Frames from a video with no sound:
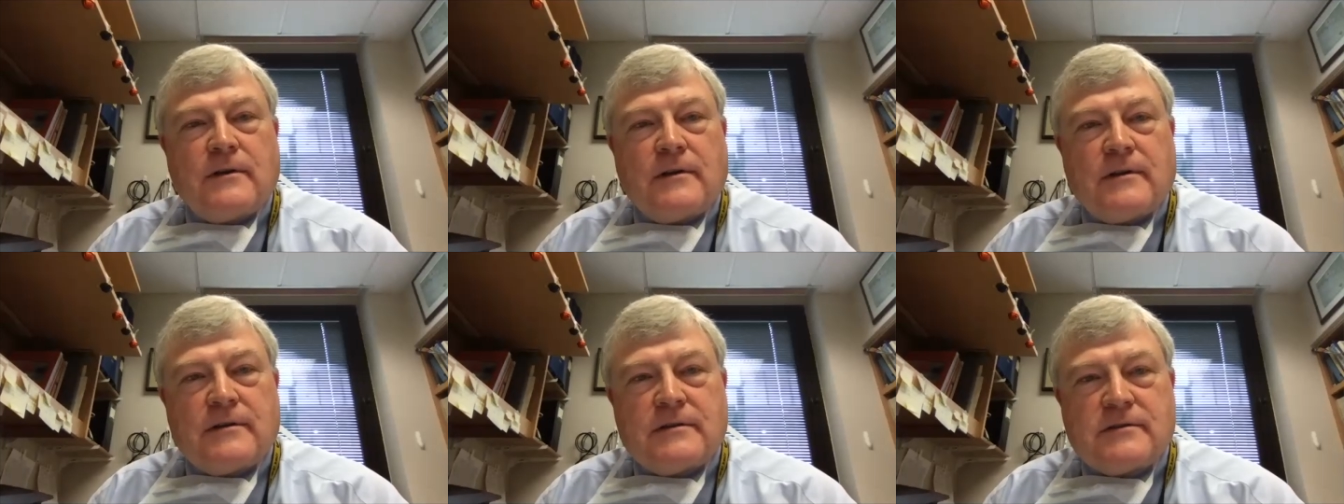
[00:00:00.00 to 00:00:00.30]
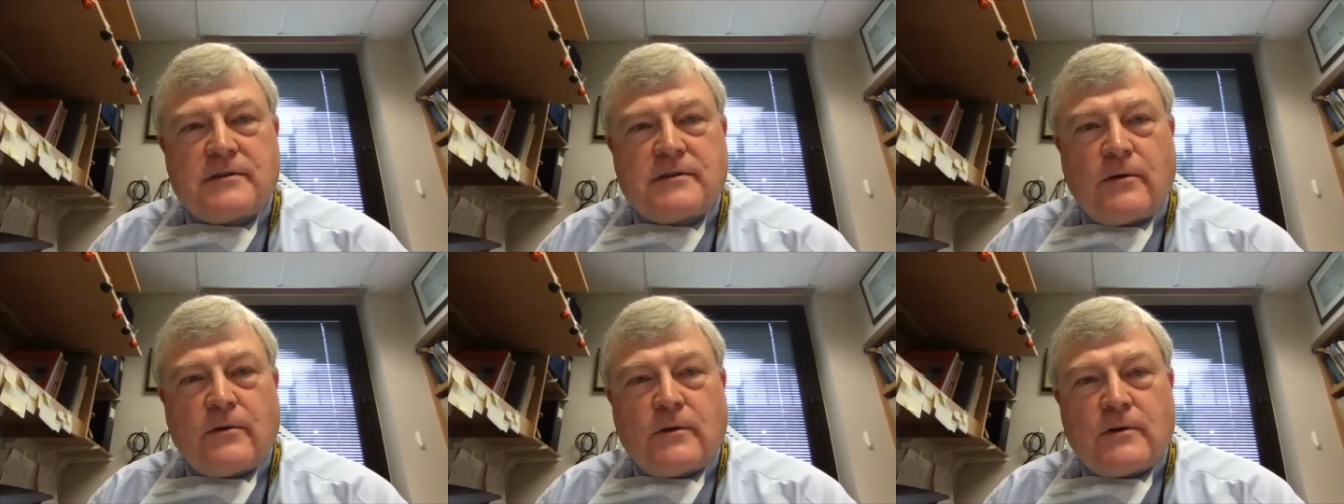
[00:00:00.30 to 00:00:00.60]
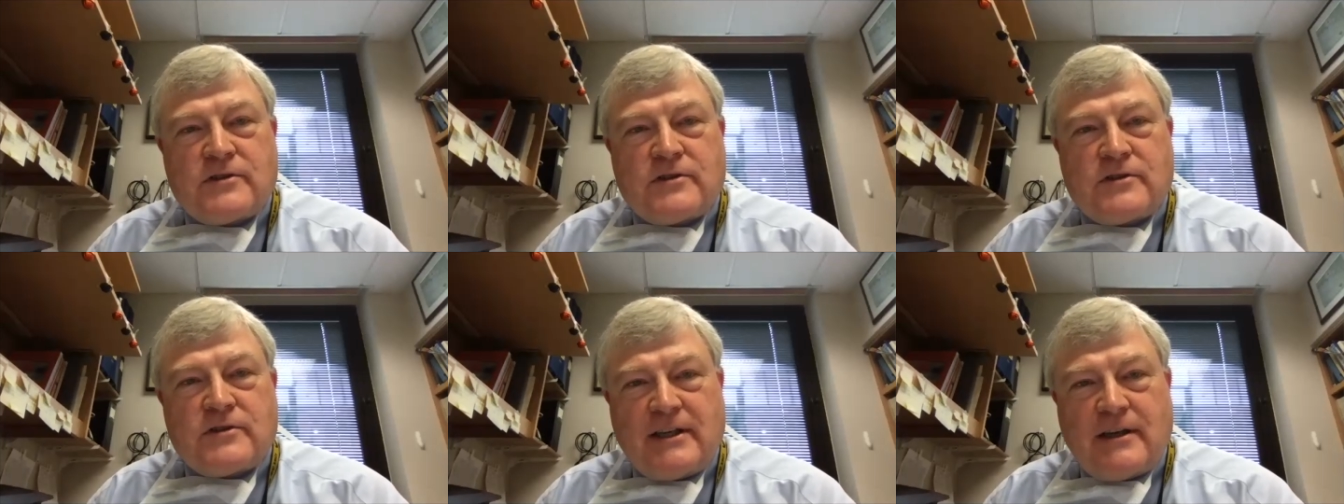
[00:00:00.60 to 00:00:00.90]
So
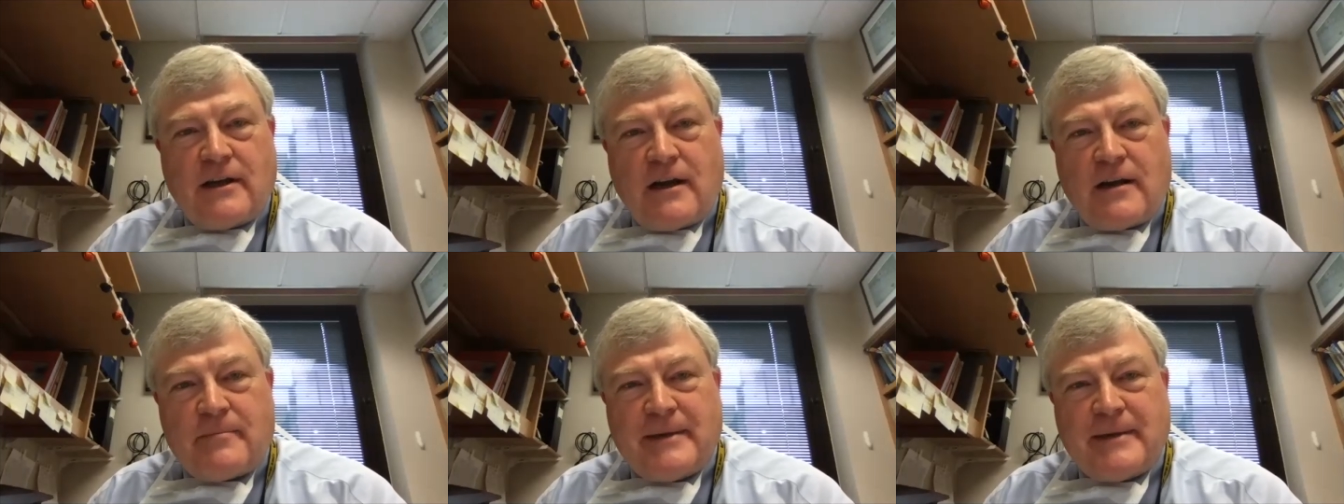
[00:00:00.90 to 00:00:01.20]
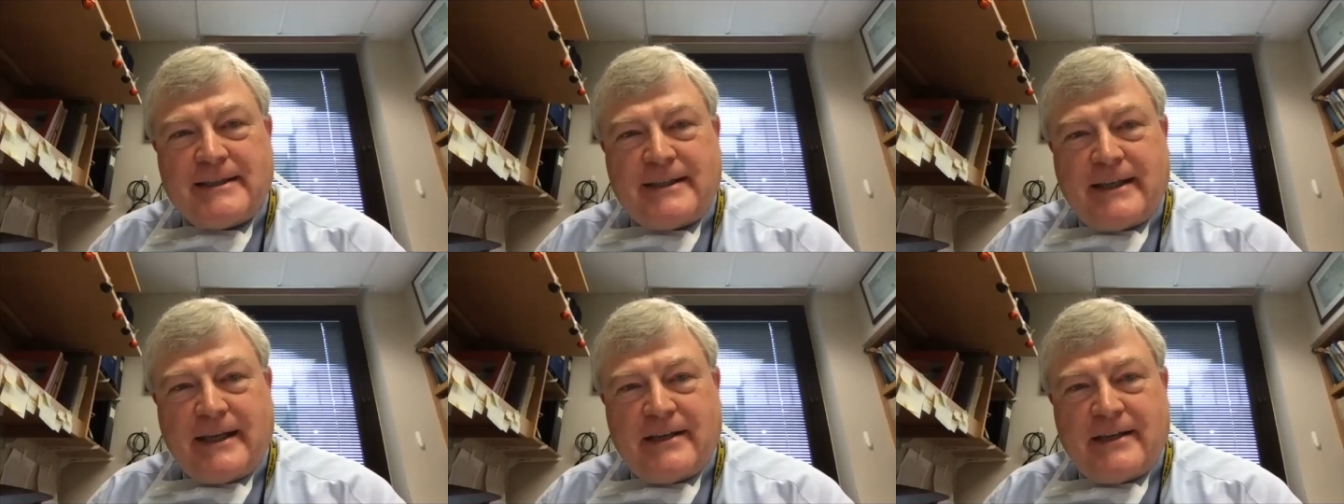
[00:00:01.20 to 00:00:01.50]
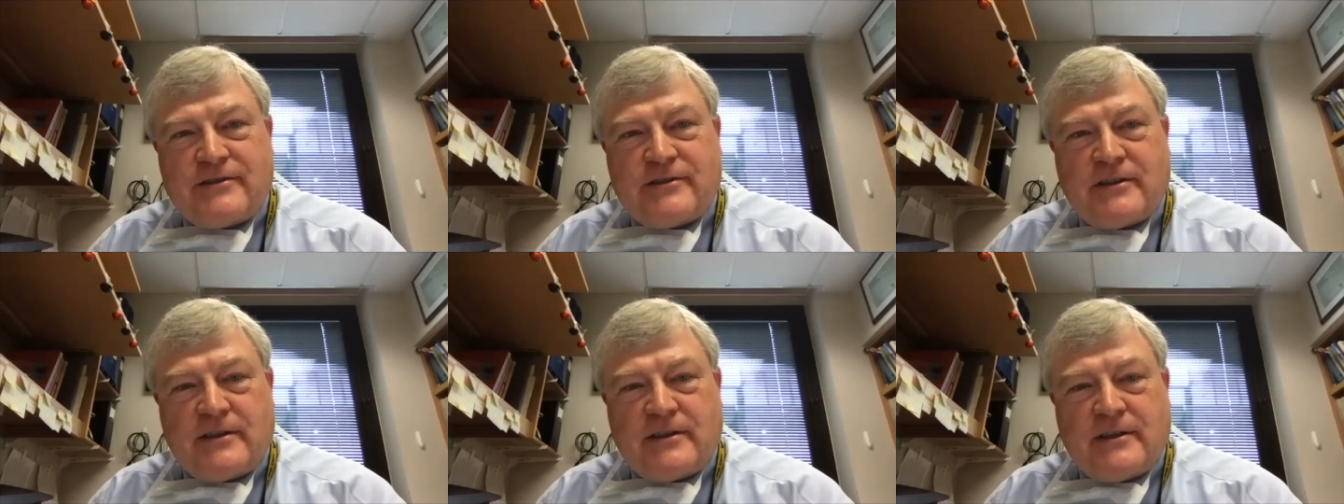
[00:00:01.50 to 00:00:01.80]
gene
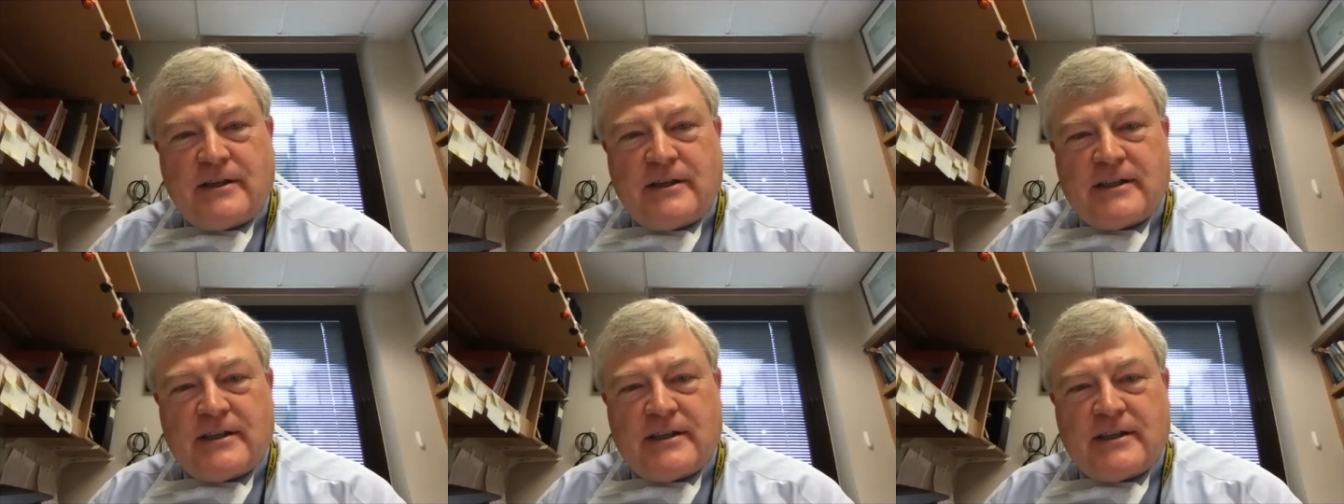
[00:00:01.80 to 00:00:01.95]
augmentation